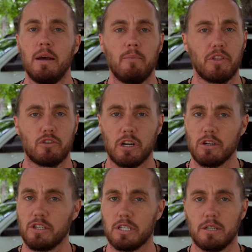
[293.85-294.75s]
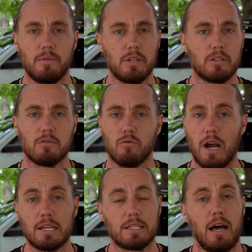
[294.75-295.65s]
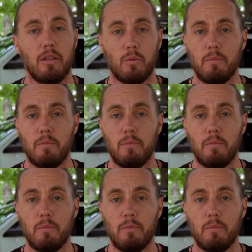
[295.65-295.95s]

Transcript: But the trigger system is rock solid.